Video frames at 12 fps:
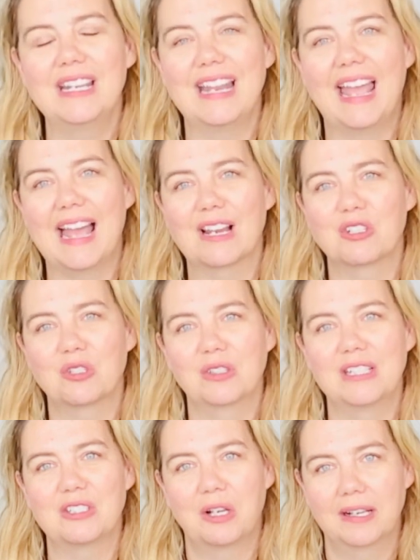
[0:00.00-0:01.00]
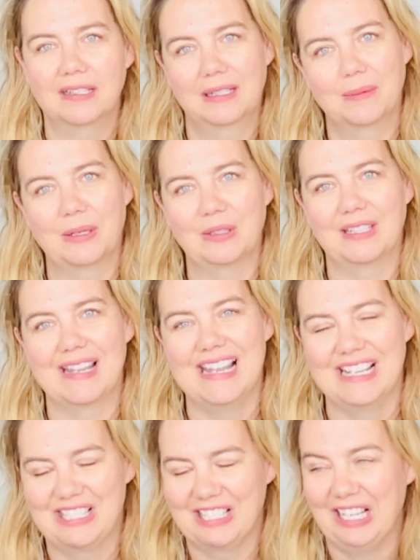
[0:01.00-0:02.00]
in actually talking about
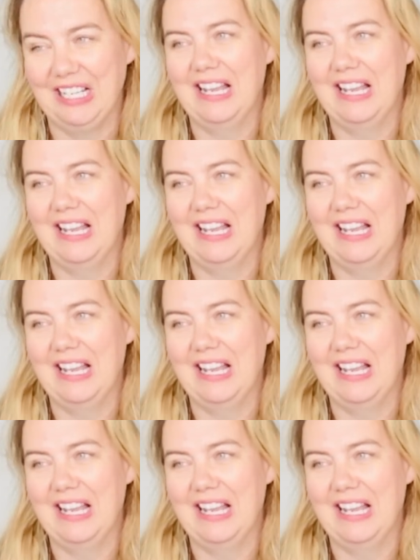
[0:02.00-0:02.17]
this.